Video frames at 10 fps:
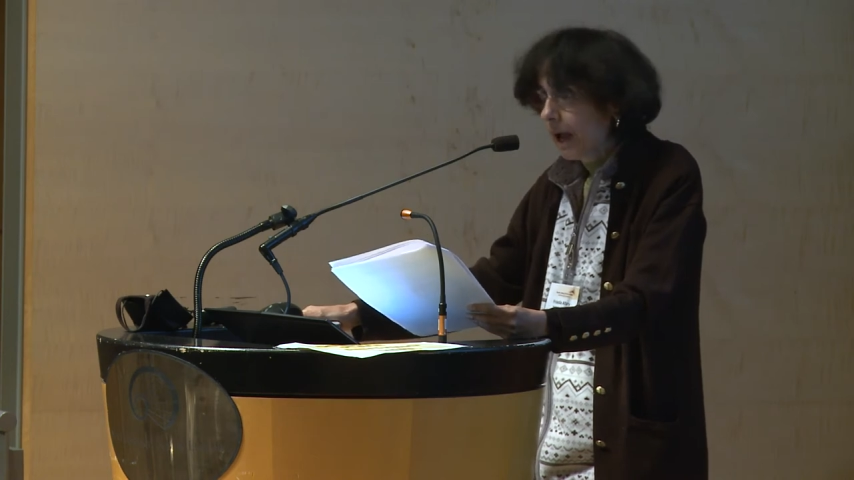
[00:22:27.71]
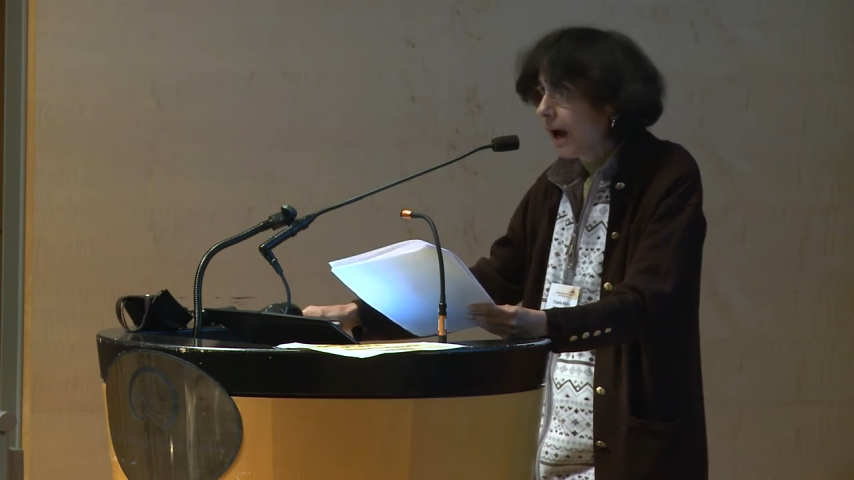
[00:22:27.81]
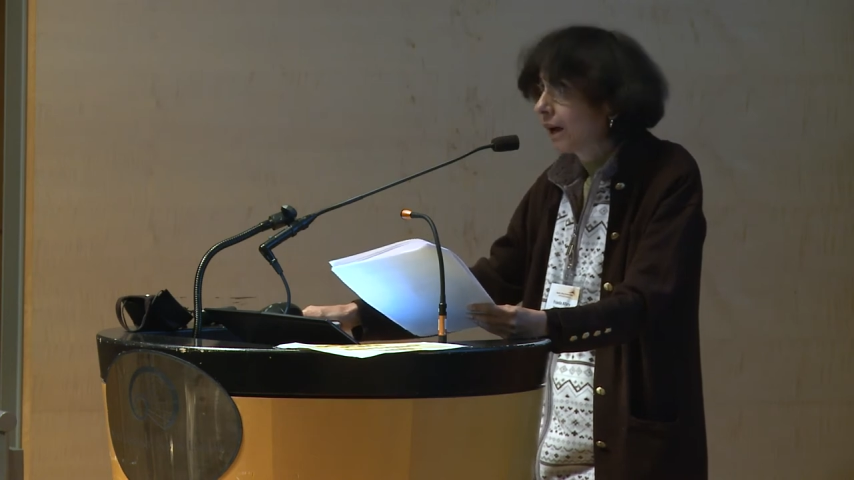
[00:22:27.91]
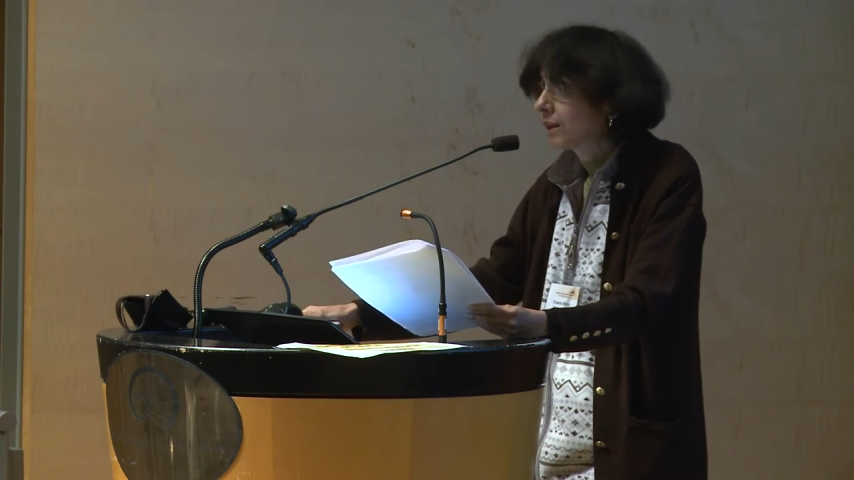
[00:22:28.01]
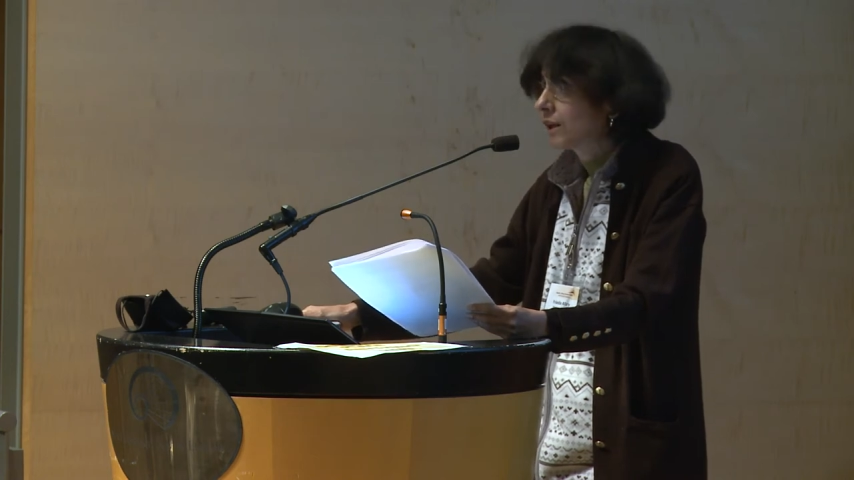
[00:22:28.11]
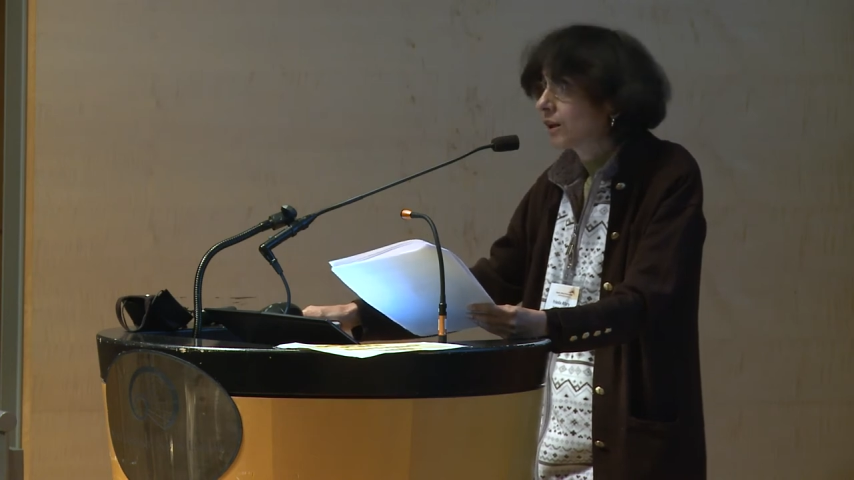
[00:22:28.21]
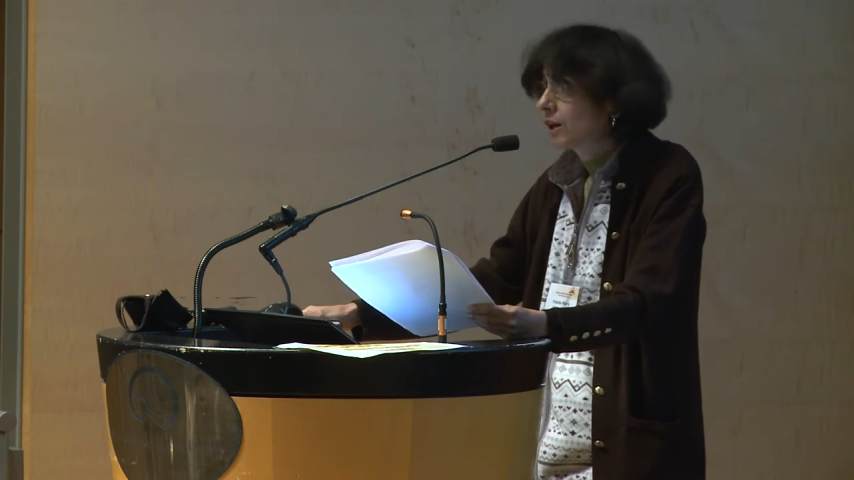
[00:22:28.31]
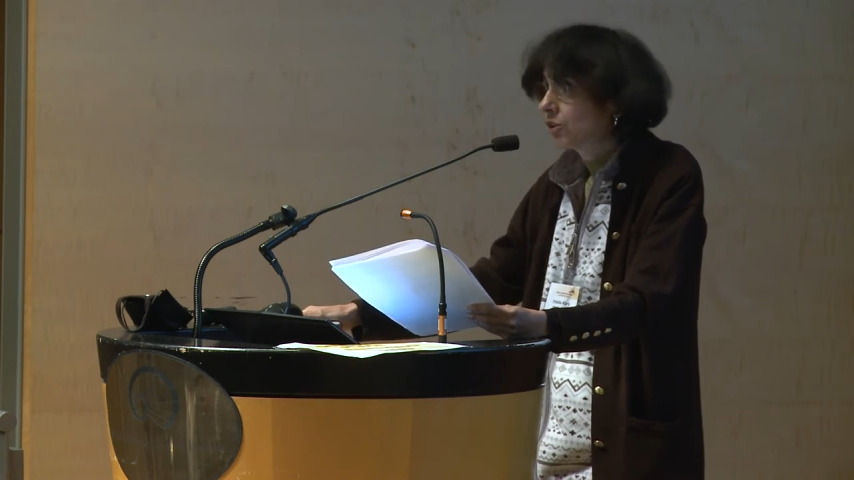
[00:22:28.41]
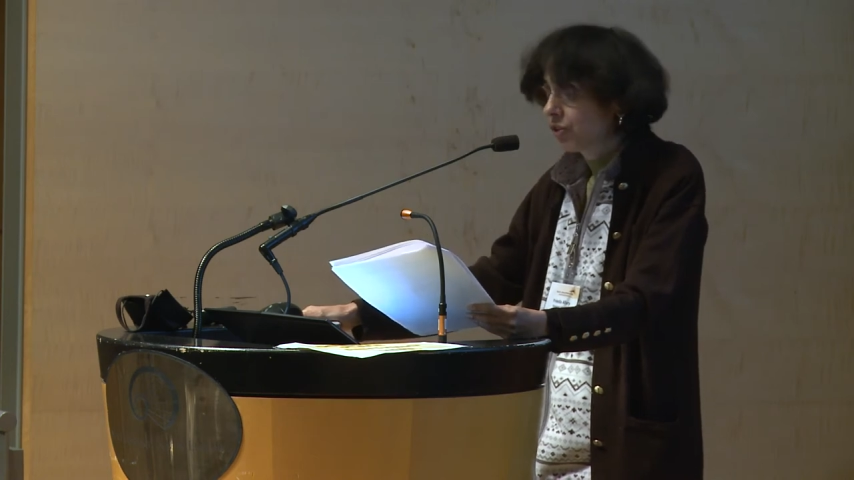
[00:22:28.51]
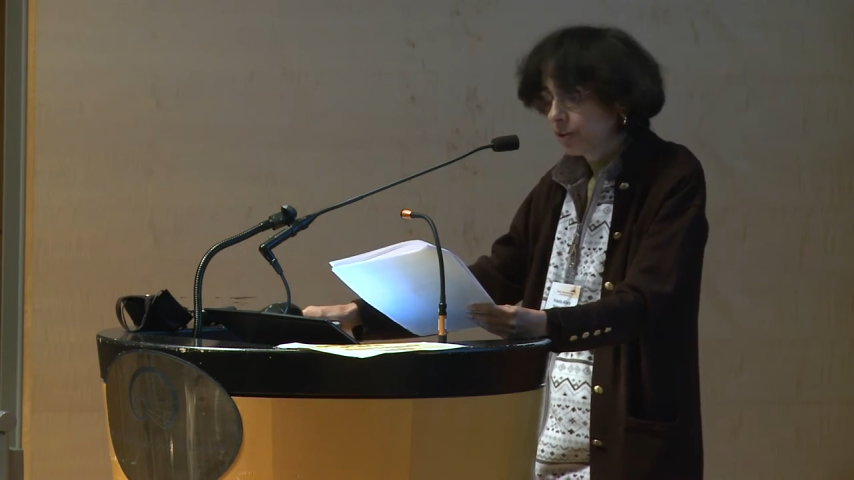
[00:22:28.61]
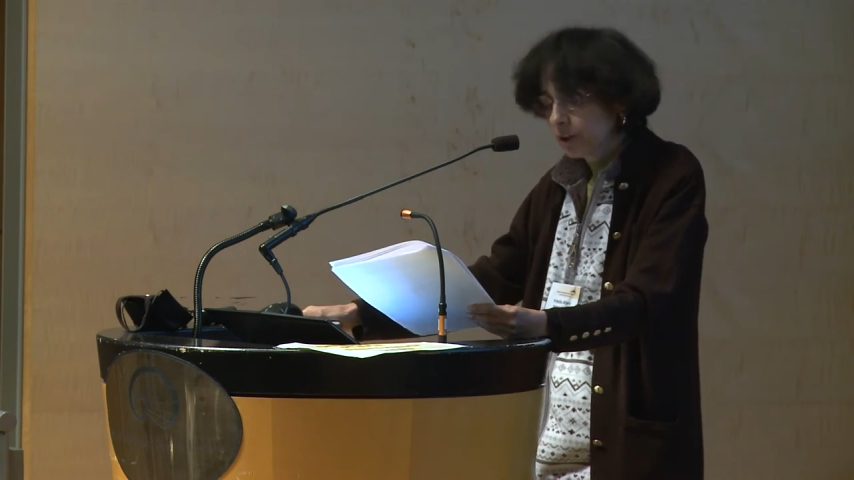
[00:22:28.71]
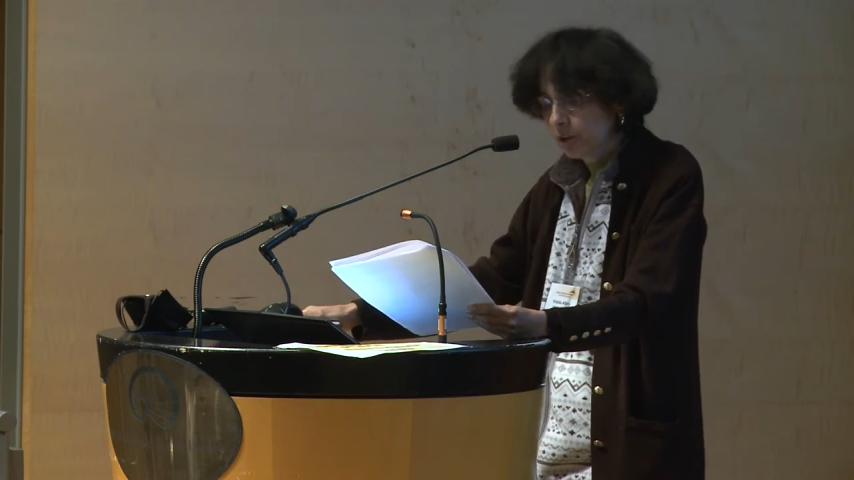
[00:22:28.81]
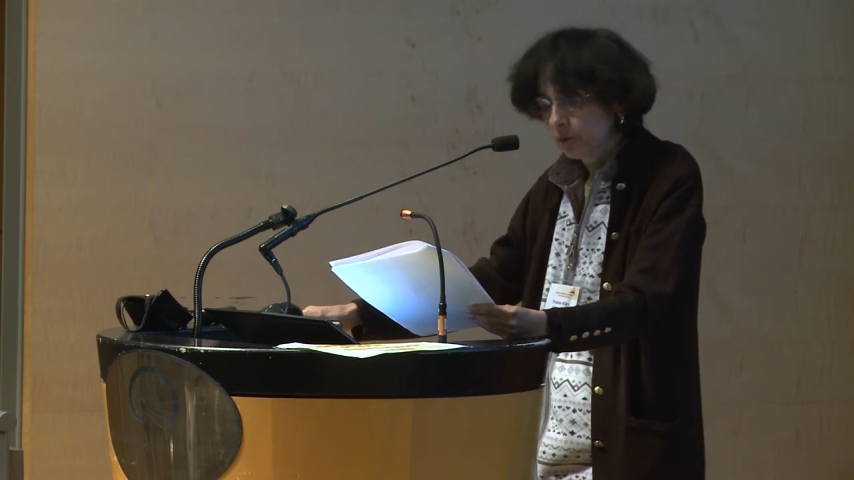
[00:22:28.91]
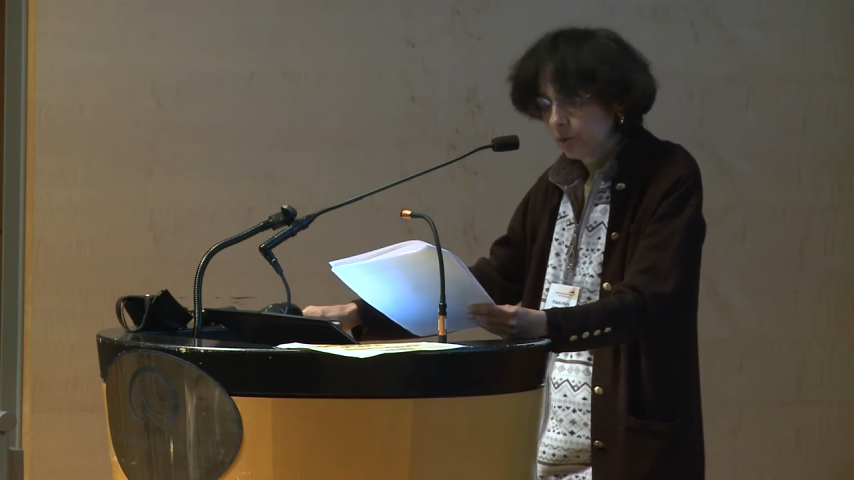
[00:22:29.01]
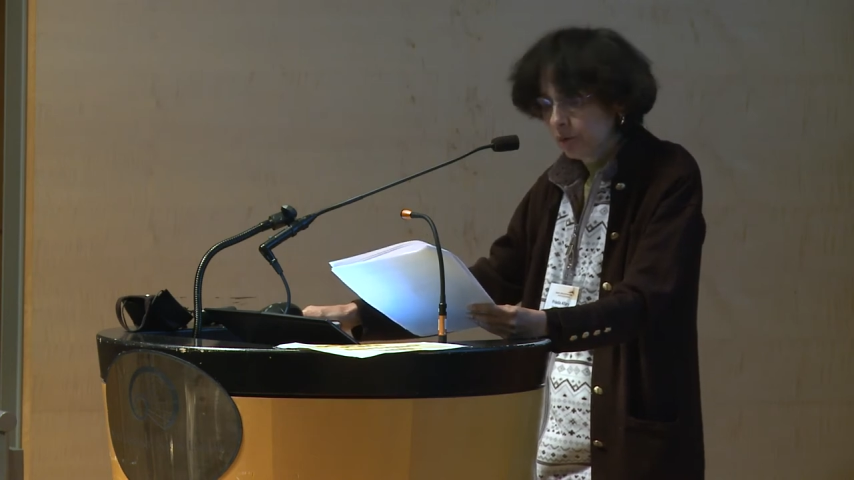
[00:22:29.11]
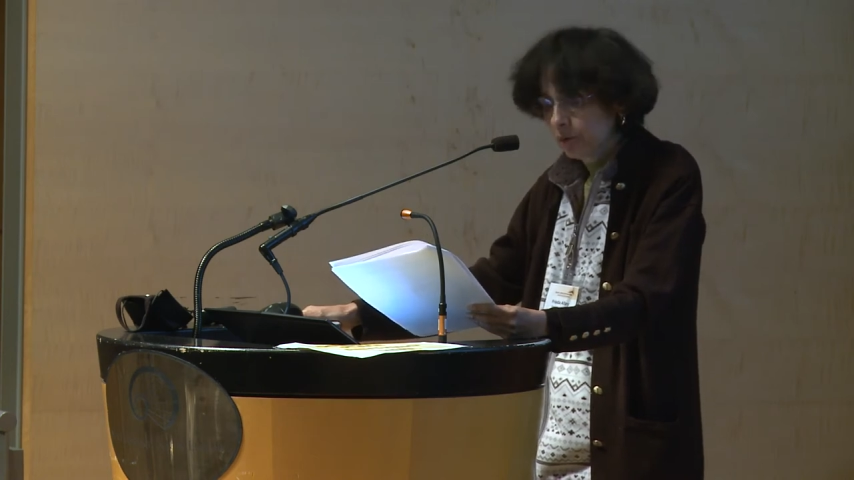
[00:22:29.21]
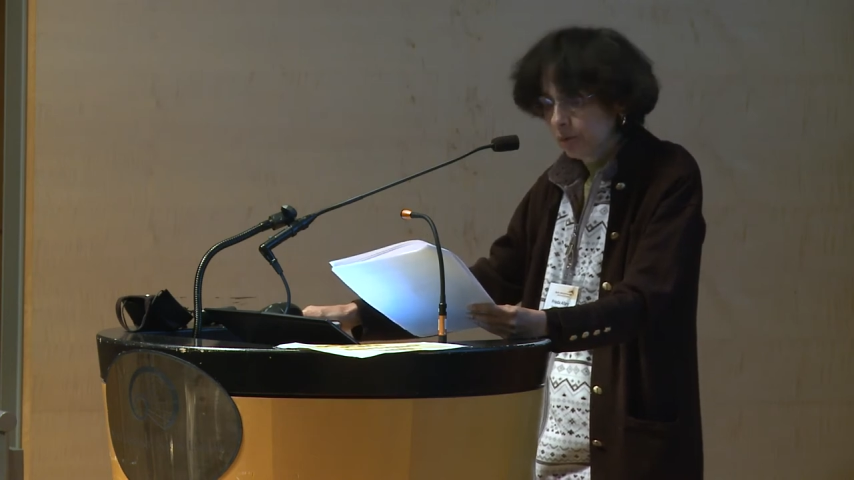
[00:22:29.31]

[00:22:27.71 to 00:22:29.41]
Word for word: and then continued